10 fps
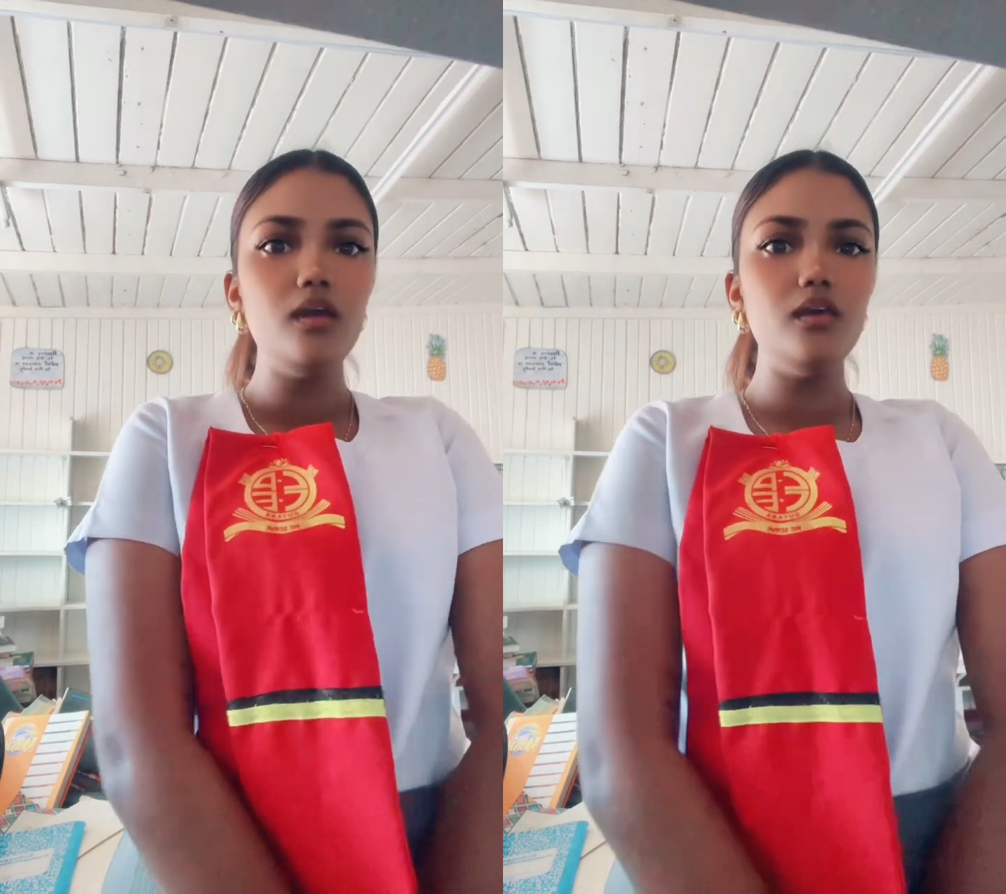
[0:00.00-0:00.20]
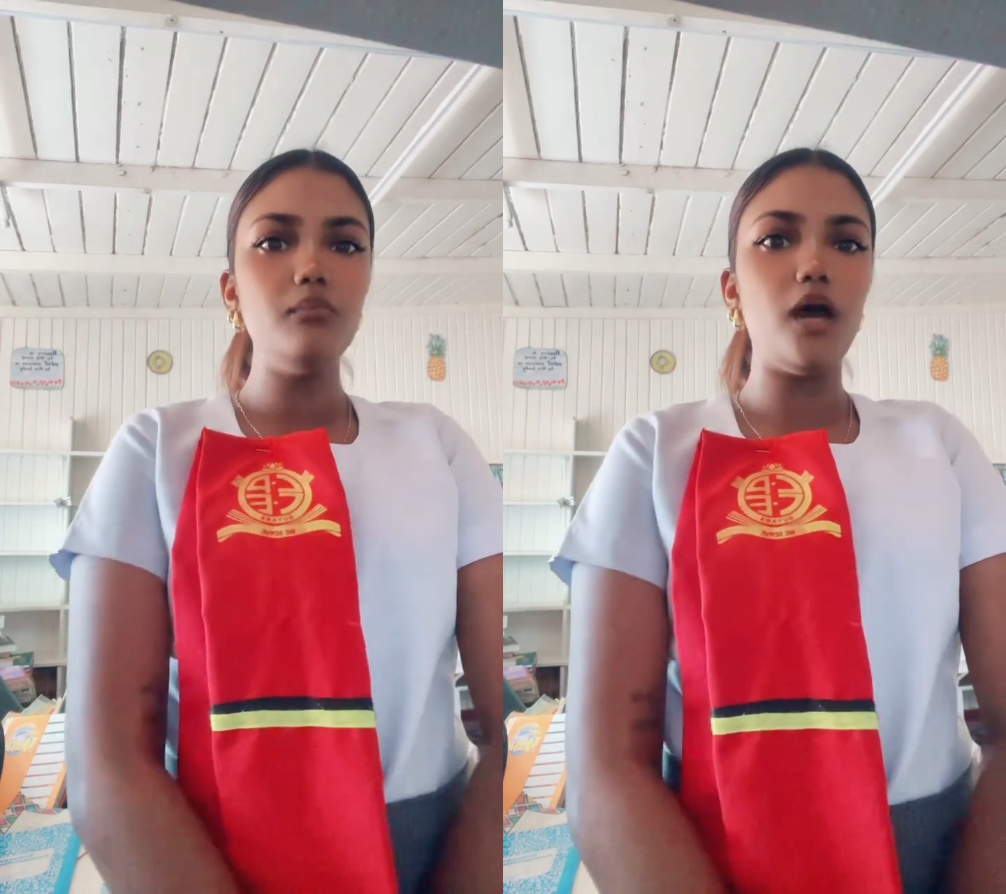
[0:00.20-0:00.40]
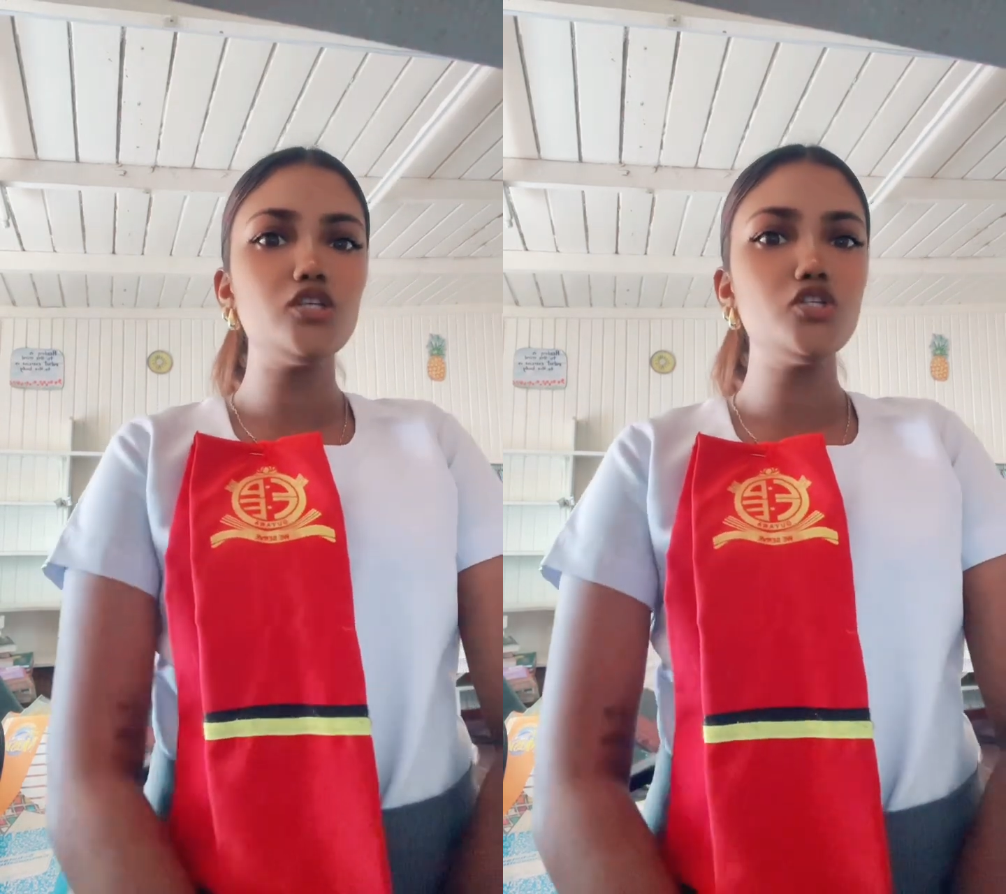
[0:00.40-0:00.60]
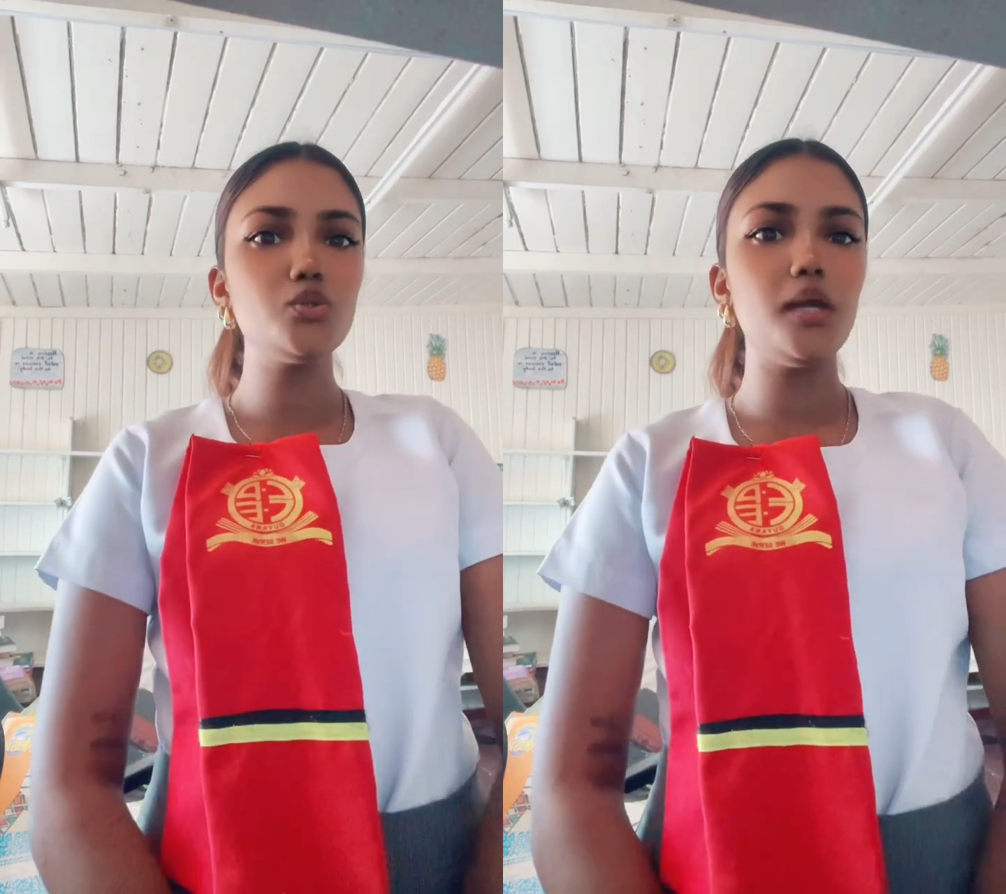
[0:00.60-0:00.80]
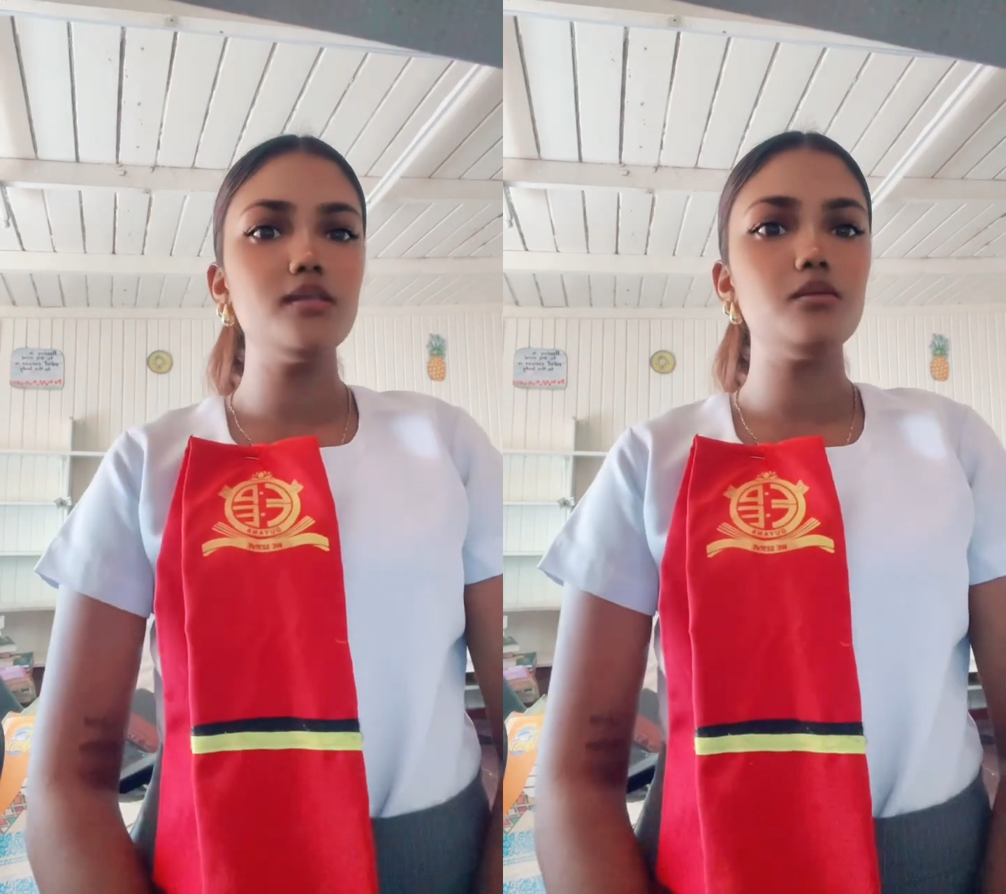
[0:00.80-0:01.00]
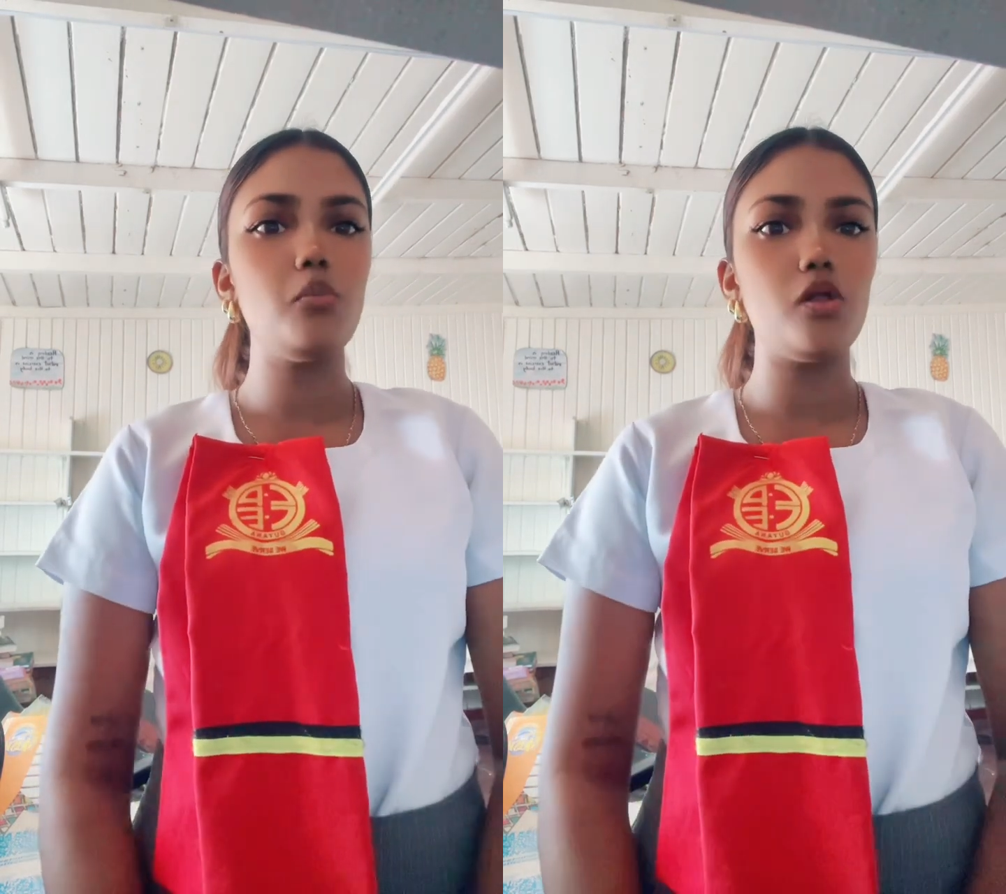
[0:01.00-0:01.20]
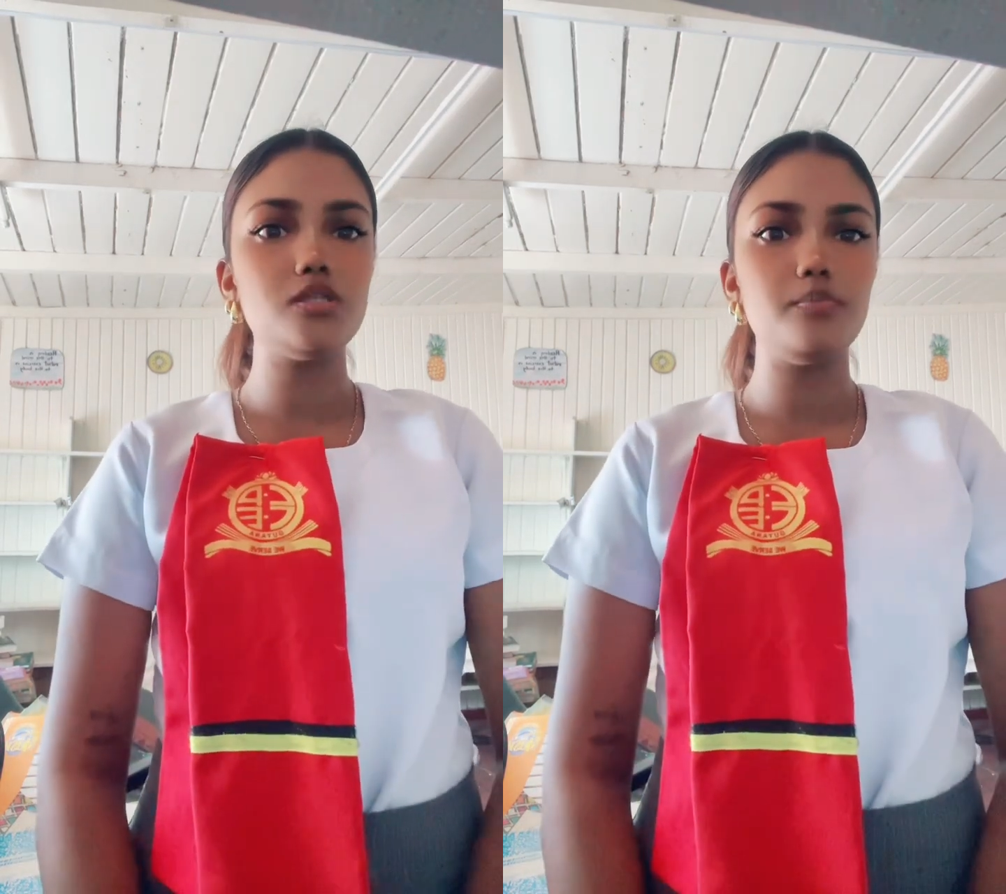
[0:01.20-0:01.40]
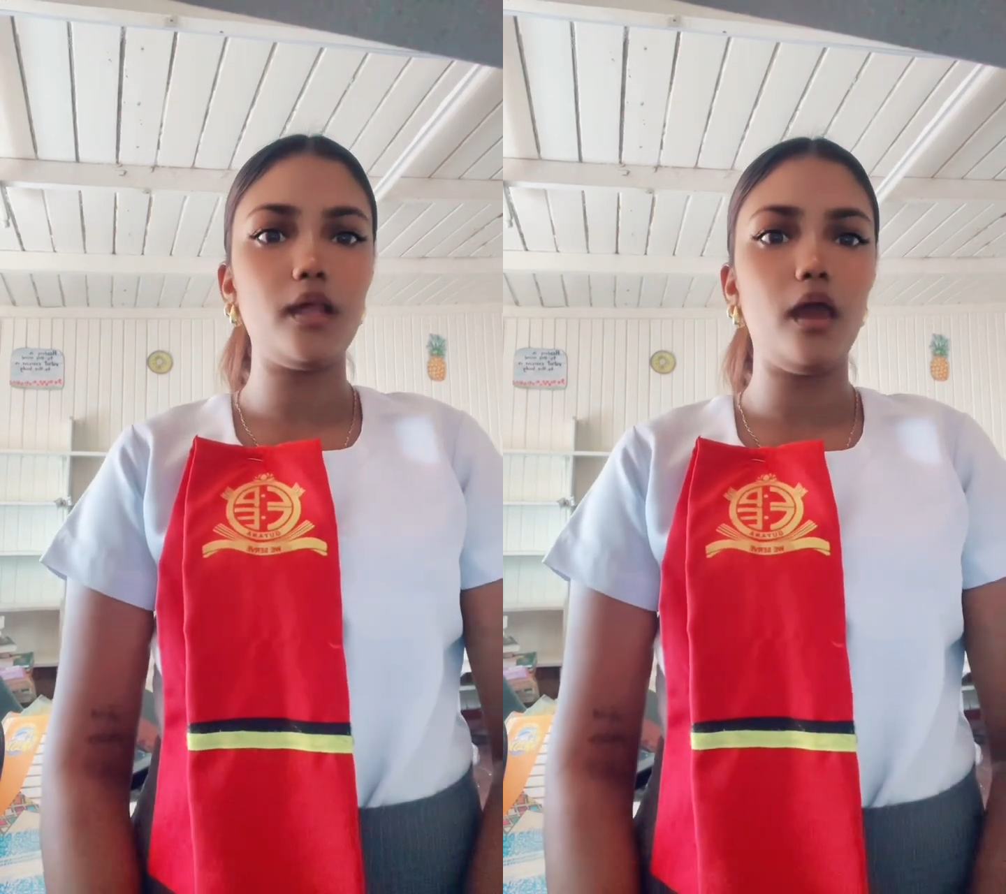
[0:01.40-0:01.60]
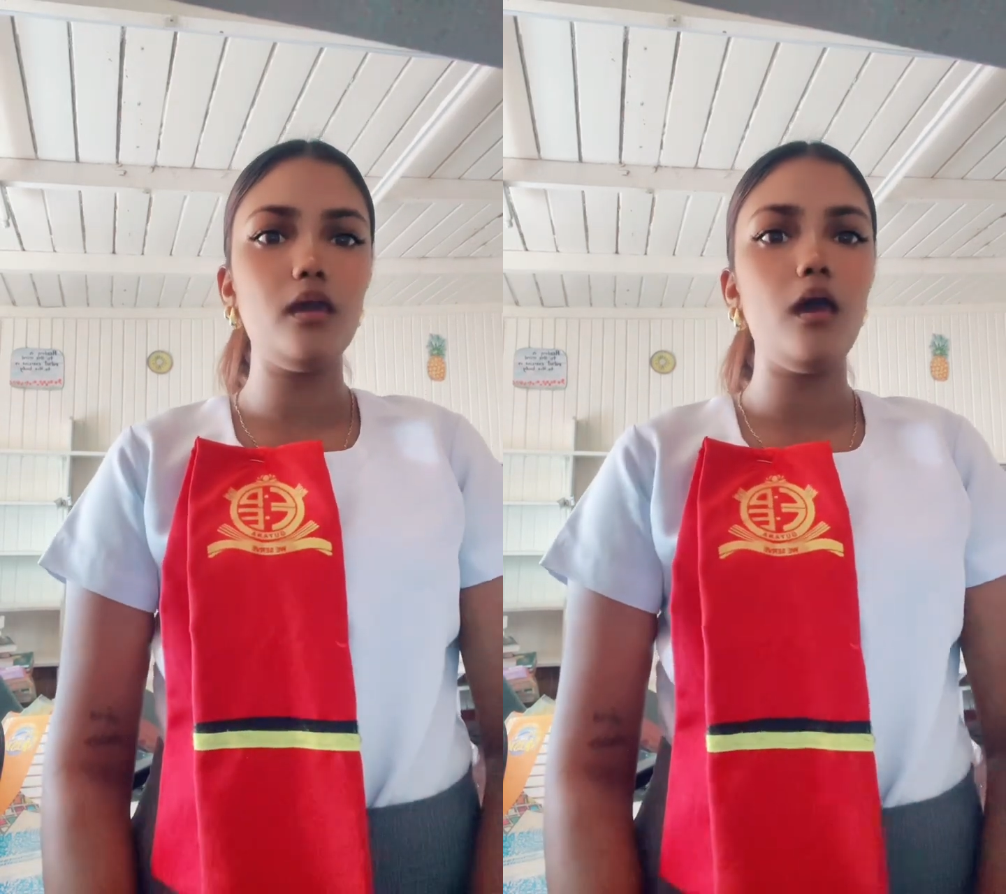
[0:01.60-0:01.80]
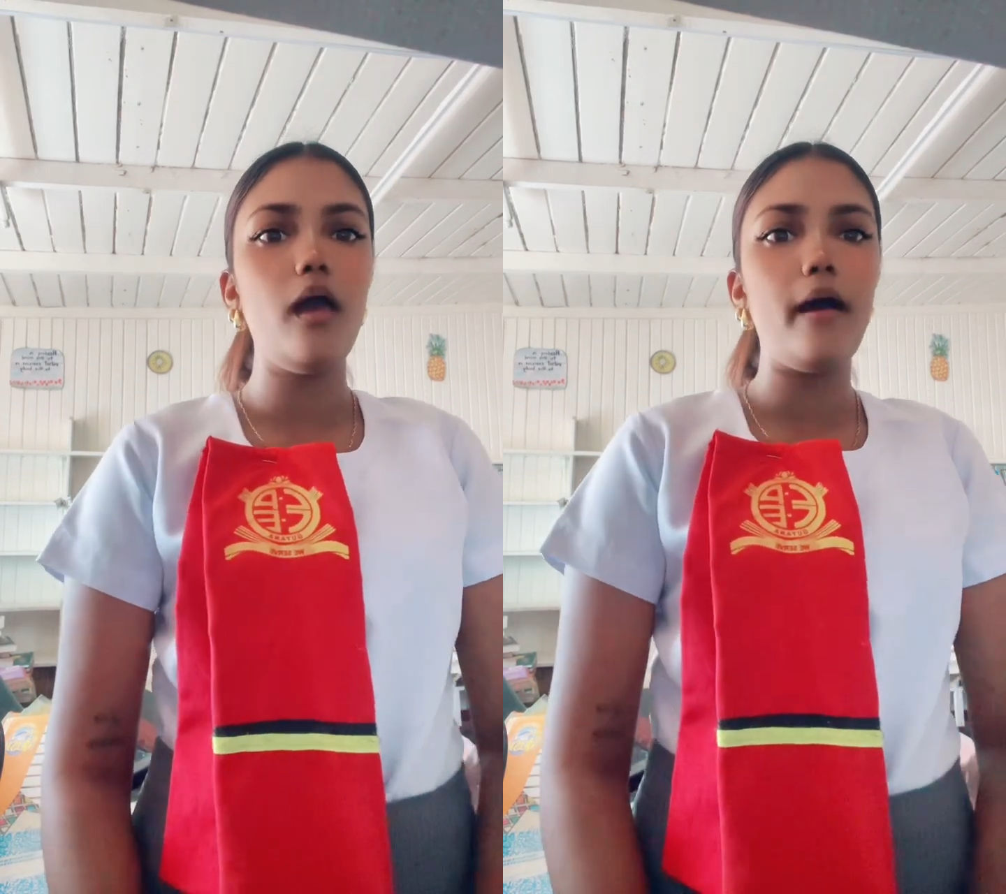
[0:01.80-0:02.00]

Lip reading: Imagine trying to multiply